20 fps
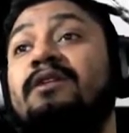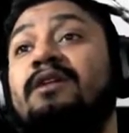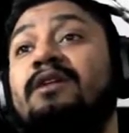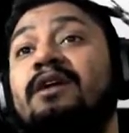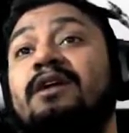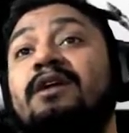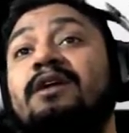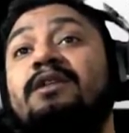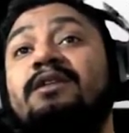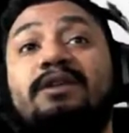
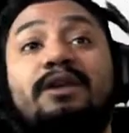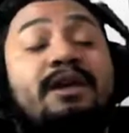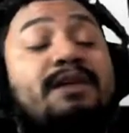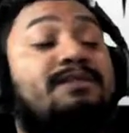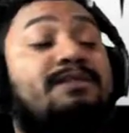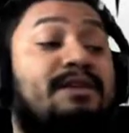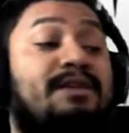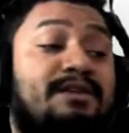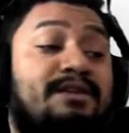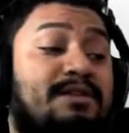and you guys are
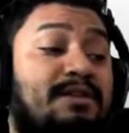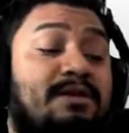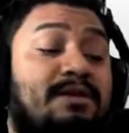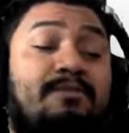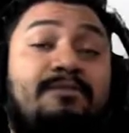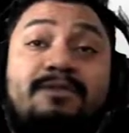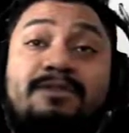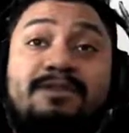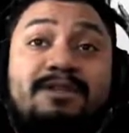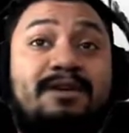gonna see
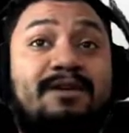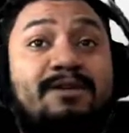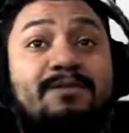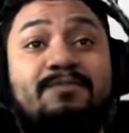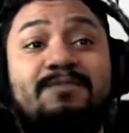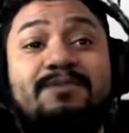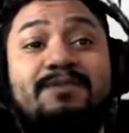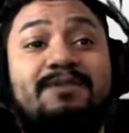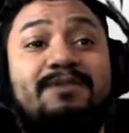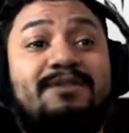once it
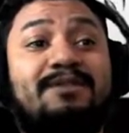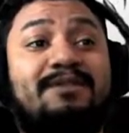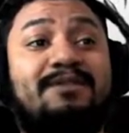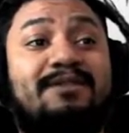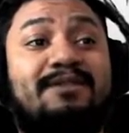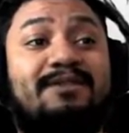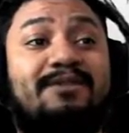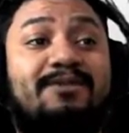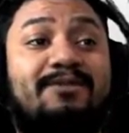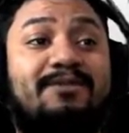comes, you
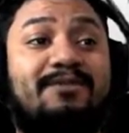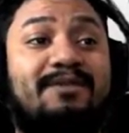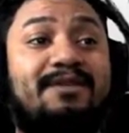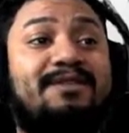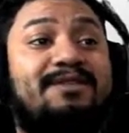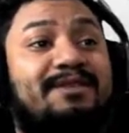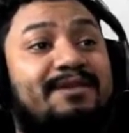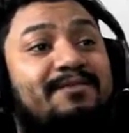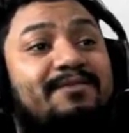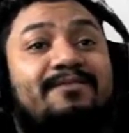know,
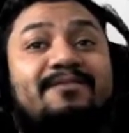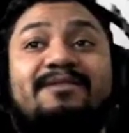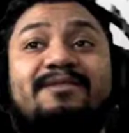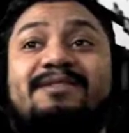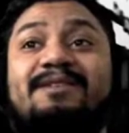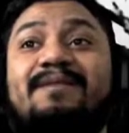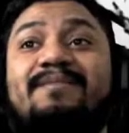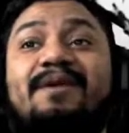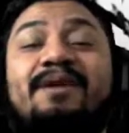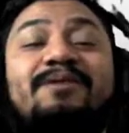once I
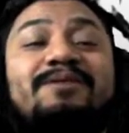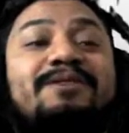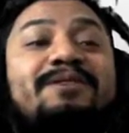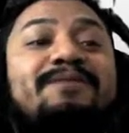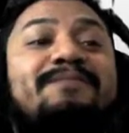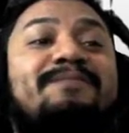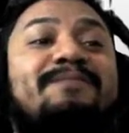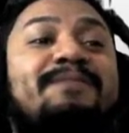post them.